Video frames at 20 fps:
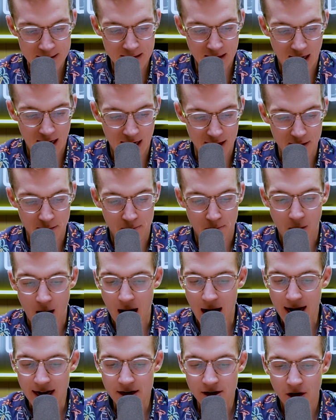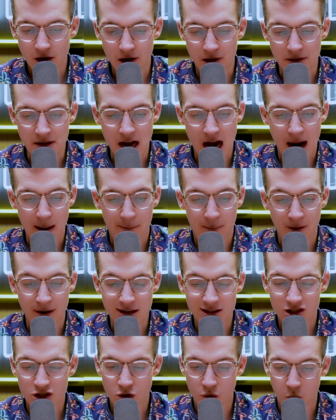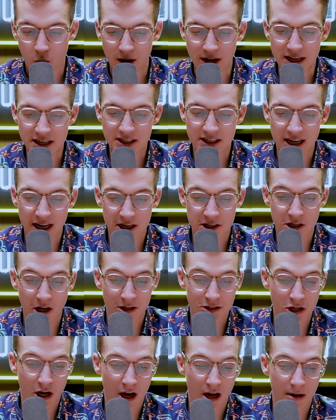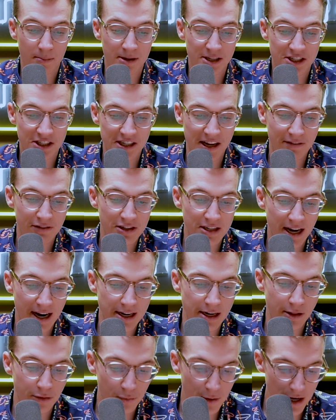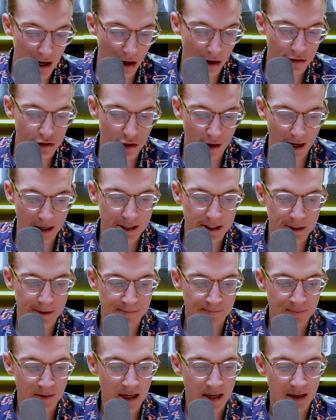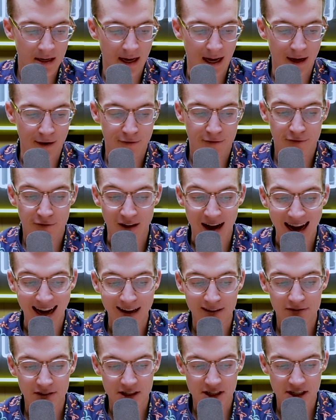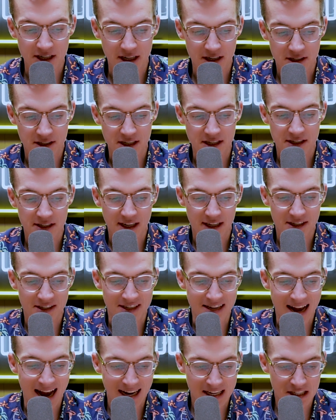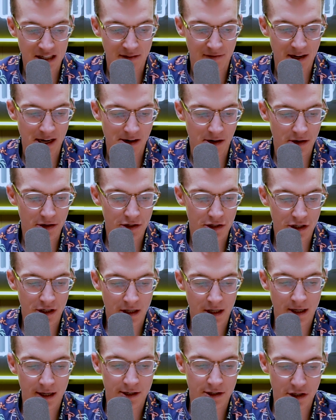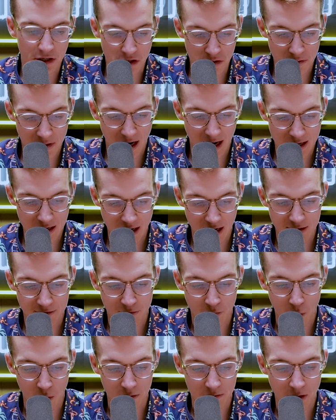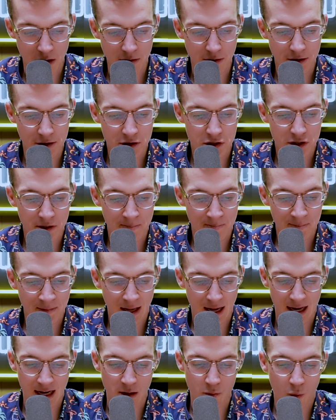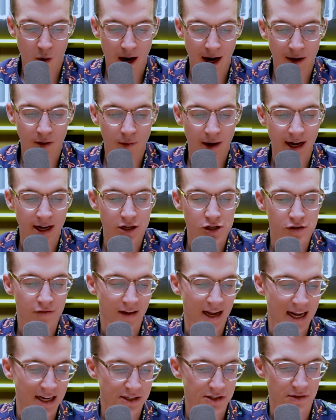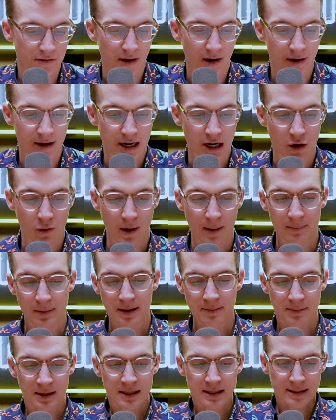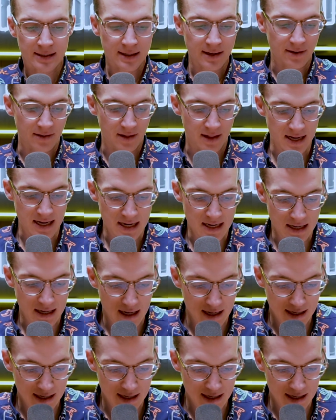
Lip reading: the mine currently operates 26 autonomous 793 haul trucks and 5 6060 excavators, 2 994 loaders, and a wide range of ancillary equipment. The